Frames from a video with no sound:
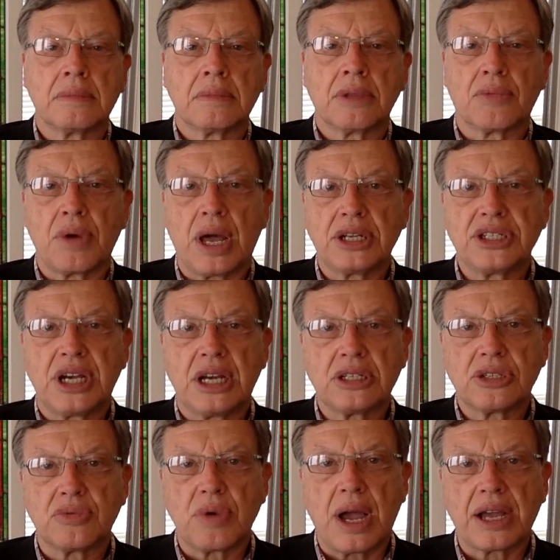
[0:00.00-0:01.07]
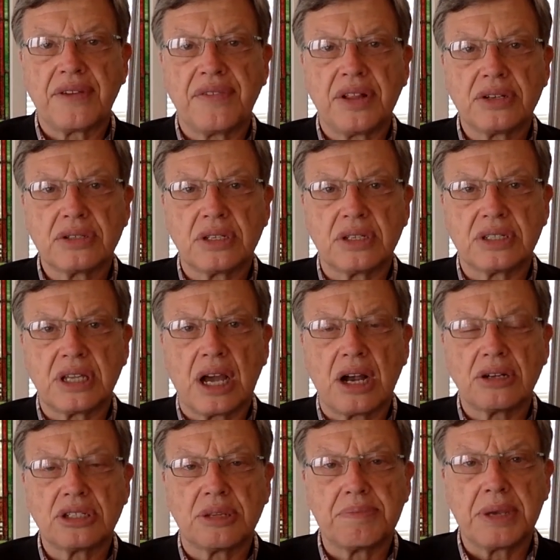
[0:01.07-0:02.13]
The Rothschilds, the Rockefellers, the Lazards, the